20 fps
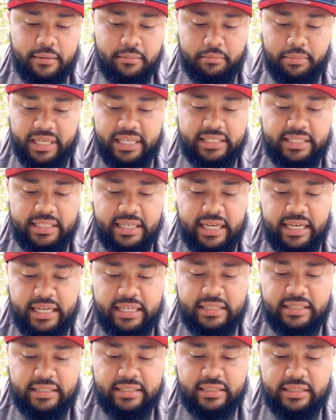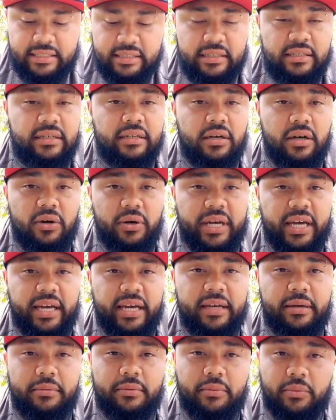BCAAs,
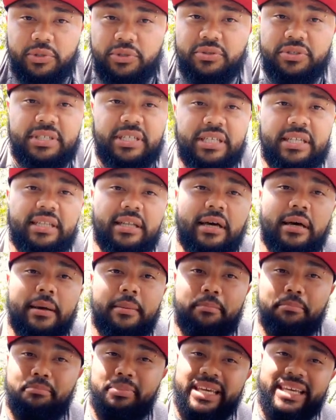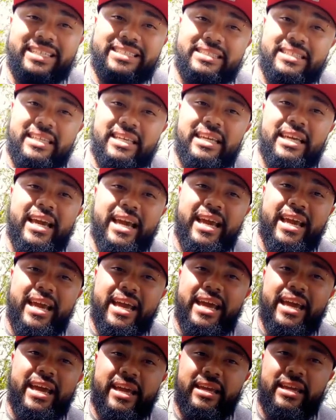okay, when you see the
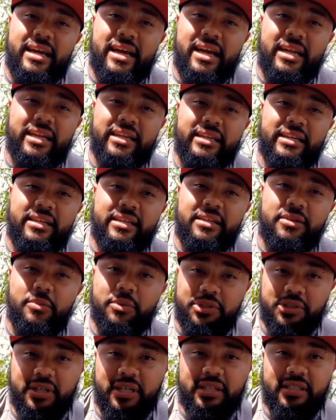BCAA on it, when you're